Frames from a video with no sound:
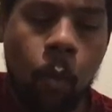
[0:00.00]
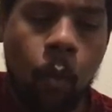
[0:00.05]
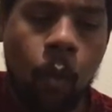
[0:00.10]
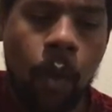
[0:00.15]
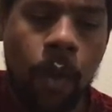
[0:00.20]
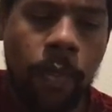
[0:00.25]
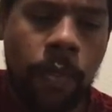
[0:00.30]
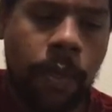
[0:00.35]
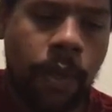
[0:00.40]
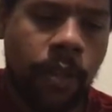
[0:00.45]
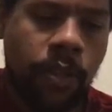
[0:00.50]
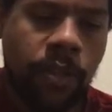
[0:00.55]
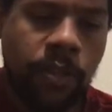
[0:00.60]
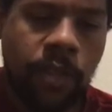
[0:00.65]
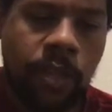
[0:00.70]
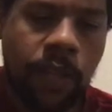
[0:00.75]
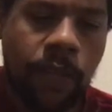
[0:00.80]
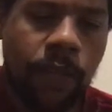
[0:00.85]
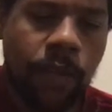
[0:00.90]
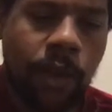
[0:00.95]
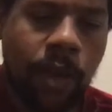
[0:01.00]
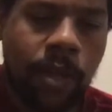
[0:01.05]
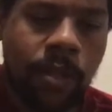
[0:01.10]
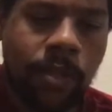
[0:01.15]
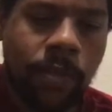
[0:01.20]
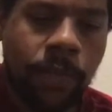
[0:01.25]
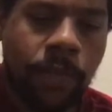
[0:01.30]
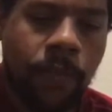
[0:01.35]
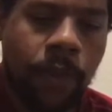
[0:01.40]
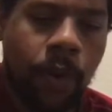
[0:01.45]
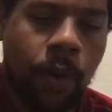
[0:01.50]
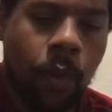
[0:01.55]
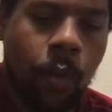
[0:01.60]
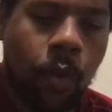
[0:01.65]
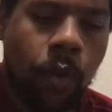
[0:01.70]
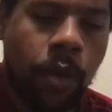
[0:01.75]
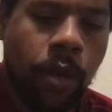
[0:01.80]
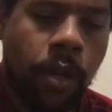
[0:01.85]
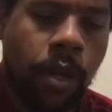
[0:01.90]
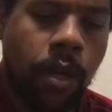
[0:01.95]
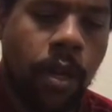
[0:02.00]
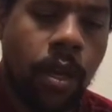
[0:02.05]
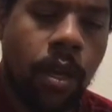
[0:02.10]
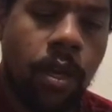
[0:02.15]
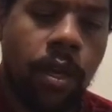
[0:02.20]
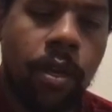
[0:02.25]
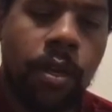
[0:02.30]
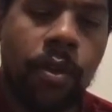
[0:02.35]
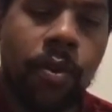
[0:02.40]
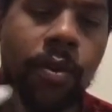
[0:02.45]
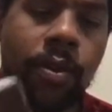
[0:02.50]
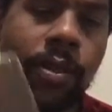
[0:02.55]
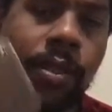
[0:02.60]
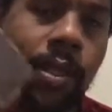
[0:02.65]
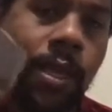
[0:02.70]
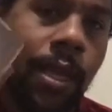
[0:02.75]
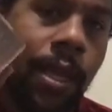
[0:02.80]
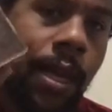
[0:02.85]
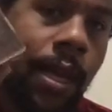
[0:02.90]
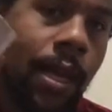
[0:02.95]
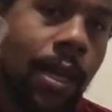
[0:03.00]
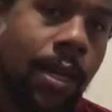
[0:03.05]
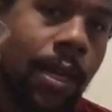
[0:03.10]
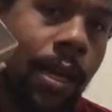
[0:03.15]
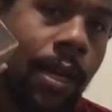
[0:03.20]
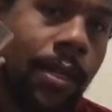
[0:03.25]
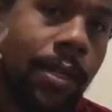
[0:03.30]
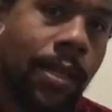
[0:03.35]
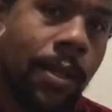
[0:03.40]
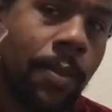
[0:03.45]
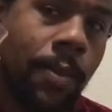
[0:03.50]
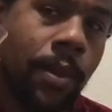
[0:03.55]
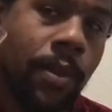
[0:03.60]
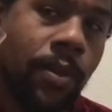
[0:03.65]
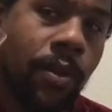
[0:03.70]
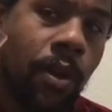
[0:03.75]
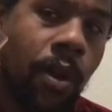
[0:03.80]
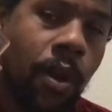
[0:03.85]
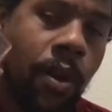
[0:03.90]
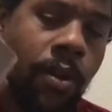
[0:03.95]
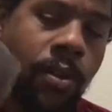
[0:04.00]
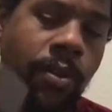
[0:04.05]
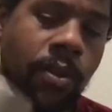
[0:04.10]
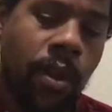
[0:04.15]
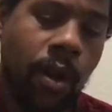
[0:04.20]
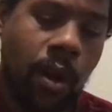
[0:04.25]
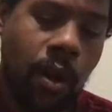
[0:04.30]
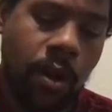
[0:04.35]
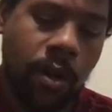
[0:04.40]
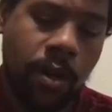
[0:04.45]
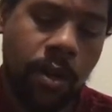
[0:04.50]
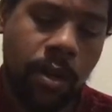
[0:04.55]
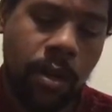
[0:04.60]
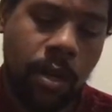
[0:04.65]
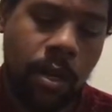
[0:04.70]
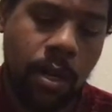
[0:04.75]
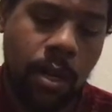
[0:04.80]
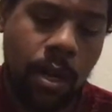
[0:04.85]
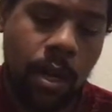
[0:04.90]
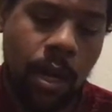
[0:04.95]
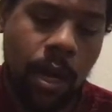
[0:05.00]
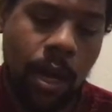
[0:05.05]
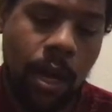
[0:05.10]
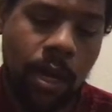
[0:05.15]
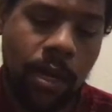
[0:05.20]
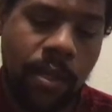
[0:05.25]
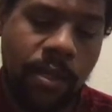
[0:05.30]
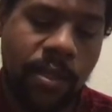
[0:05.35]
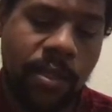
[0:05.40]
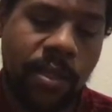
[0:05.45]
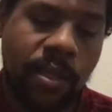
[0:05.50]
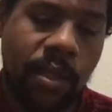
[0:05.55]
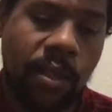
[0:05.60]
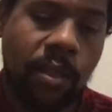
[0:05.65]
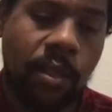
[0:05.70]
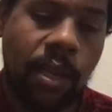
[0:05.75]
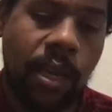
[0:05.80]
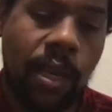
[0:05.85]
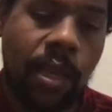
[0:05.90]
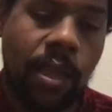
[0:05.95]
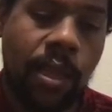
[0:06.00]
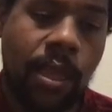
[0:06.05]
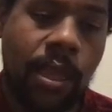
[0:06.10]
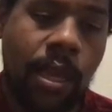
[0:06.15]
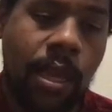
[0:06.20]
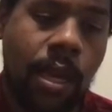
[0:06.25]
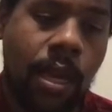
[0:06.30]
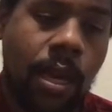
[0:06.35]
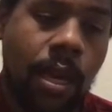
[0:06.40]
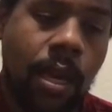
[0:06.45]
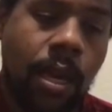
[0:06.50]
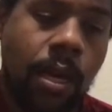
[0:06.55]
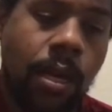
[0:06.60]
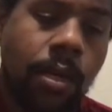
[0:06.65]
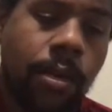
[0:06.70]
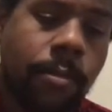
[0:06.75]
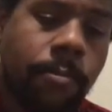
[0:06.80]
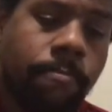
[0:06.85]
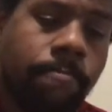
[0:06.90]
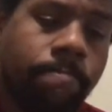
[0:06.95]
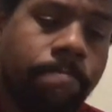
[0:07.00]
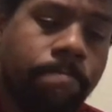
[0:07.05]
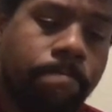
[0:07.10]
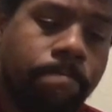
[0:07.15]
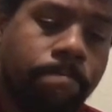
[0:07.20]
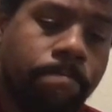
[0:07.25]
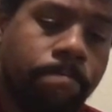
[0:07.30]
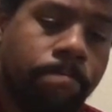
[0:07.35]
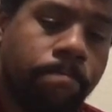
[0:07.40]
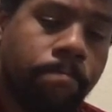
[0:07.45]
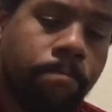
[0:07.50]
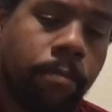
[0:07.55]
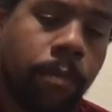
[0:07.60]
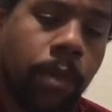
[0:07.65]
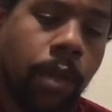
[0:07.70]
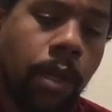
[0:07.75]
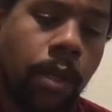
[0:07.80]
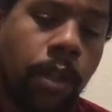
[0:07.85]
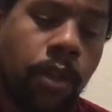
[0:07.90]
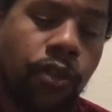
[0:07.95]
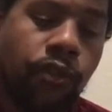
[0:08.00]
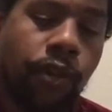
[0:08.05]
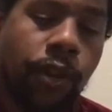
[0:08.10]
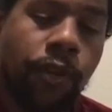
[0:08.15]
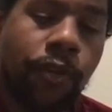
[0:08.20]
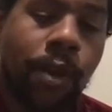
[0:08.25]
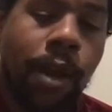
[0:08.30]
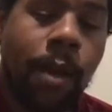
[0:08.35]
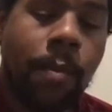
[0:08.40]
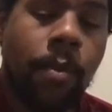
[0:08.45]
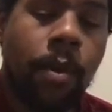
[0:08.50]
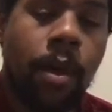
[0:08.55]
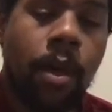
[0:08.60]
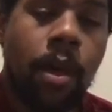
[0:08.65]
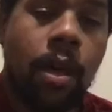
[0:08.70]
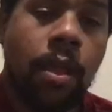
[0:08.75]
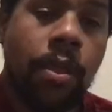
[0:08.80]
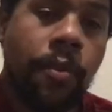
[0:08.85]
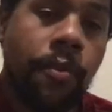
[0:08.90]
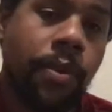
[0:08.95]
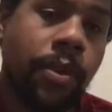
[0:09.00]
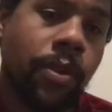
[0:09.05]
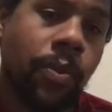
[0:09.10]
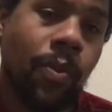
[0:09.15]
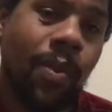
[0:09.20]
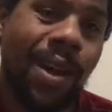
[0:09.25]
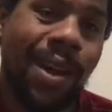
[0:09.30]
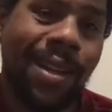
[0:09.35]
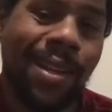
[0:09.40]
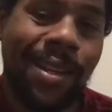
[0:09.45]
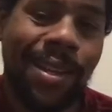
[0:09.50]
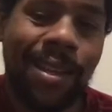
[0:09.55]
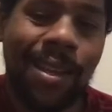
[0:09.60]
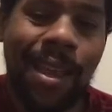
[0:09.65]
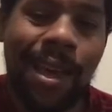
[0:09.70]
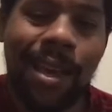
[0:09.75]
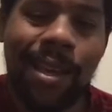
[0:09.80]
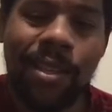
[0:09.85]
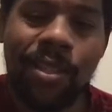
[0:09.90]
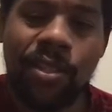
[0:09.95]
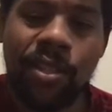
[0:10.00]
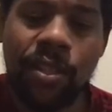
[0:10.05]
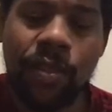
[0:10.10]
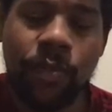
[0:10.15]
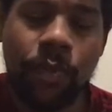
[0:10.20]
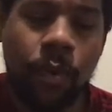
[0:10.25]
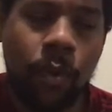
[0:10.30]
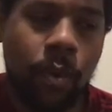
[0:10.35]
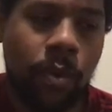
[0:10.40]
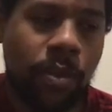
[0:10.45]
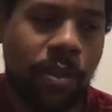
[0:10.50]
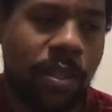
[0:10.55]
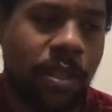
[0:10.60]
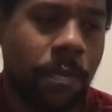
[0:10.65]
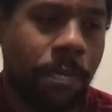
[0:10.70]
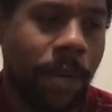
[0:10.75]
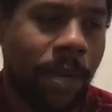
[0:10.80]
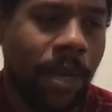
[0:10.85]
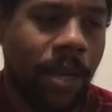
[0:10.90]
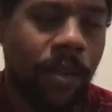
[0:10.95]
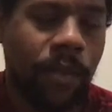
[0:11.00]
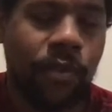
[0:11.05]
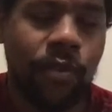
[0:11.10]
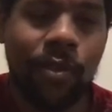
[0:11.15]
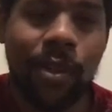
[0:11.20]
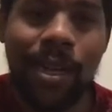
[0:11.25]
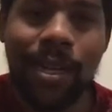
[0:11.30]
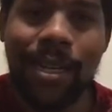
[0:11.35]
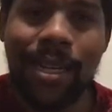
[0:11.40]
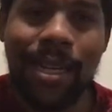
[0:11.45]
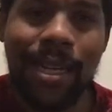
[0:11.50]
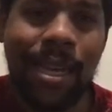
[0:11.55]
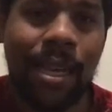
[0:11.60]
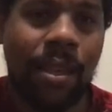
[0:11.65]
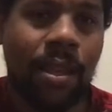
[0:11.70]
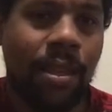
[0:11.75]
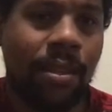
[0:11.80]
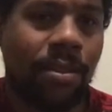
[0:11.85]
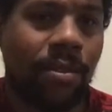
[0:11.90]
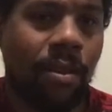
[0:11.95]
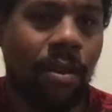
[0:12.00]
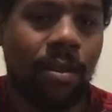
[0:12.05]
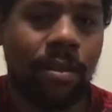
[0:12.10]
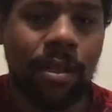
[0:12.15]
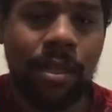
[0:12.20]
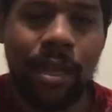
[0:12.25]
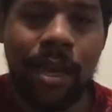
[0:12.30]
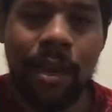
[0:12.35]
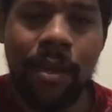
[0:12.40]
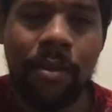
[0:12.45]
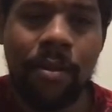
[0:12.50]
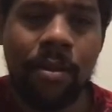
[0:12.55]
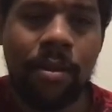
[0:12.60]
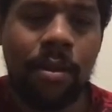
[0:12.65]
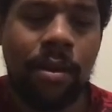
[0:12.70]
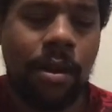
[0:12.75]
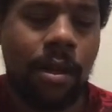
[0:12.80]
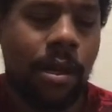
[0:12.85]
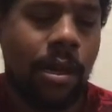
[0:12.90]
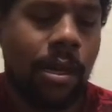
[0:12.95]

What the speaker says: One thing, just to give you guys some fair warning, you're going to see that some of these cards are still in the shrink wrap. The reason why I did that is just for speed of trying to get this all together,